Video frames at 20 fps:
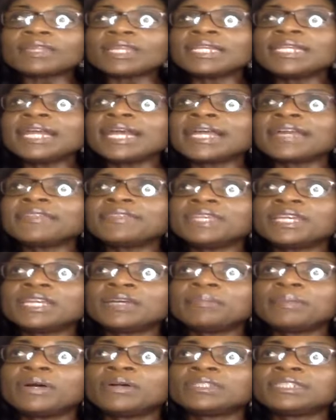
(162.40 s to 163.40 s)
like I think
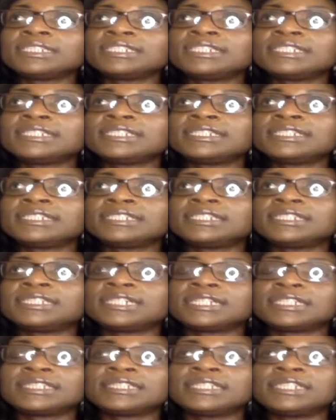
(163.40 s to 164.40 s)
about
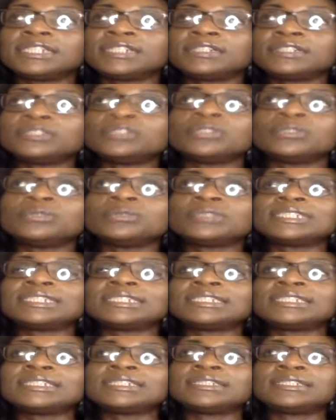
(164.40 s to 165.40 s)
six years, no,
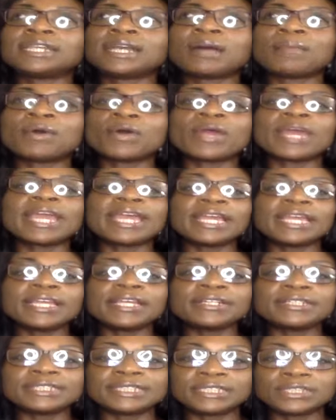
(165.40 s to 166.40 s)
about eight
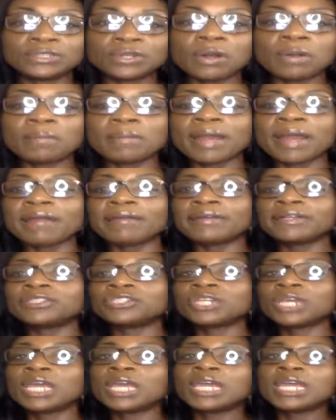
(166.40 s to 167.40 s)
years into our
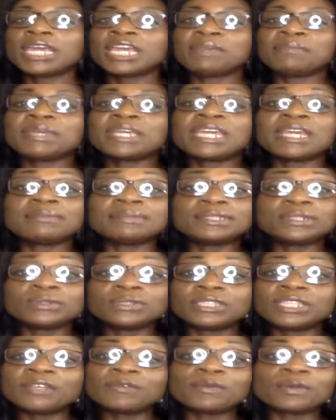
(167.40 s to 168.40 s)
marriage, it became so
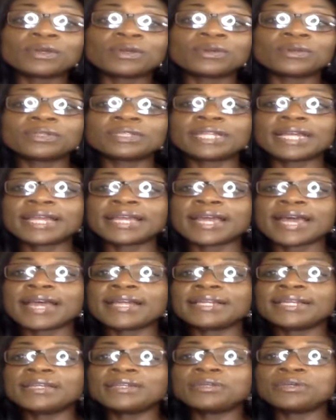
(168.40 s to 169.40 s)
difficult. Like
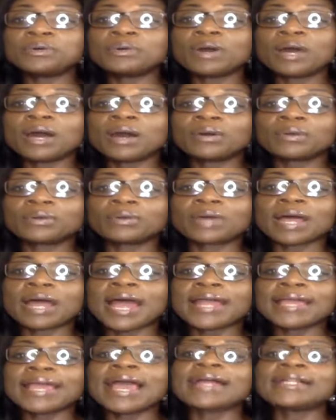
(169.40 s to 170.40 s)
I didn't know how to.
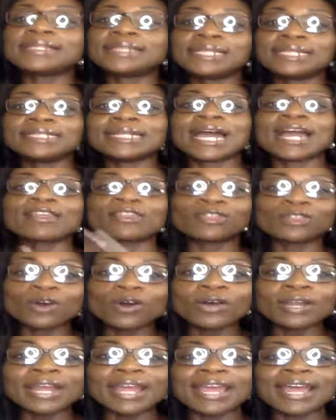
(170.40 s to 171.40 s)
I had thing. I
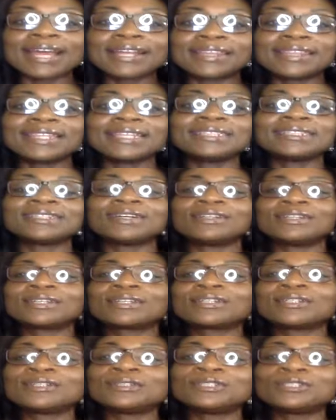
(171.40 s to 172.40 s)
thought I had things under
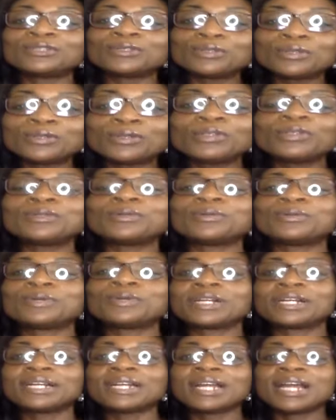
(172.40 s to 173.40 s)
control,
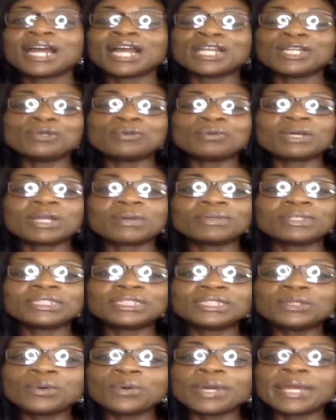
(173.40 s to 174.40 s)
or I knew what I
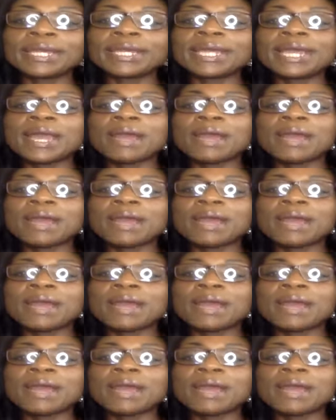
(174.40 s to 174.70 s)
was doing,